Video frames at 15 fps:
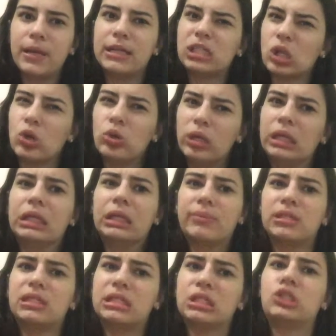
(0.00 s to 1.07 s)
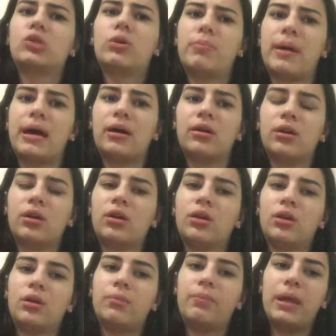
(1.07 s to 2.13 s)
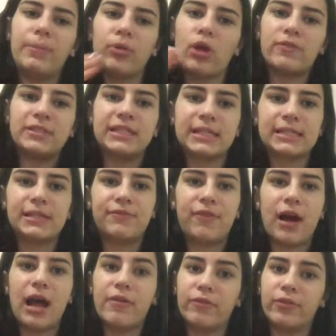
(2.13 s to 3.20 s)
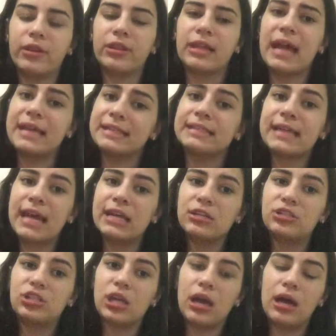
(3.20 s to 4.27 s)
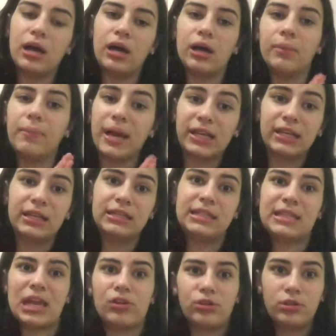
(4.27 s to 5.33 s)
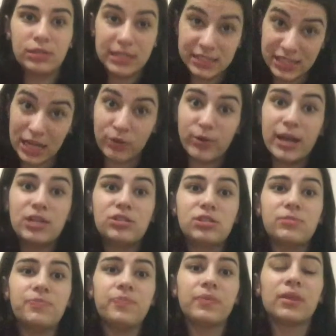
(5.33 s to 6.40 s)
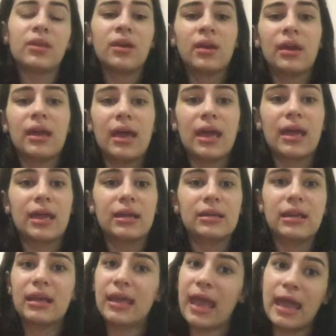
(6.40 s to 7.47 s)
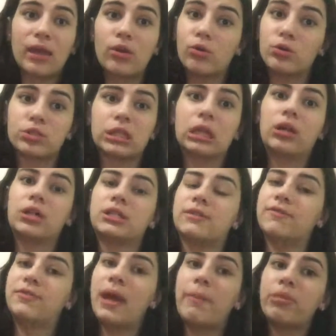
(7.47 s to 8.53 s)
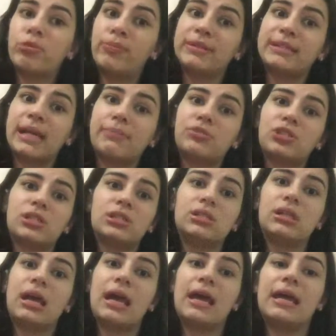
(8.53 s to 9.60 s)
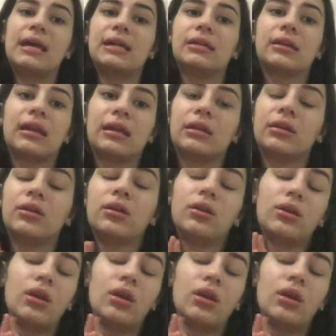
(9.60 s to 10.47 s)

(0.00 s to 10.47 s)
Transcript: It's only limited to about people over 65 with end-stage macular degeneration, and it can cause a loss of depth perception and can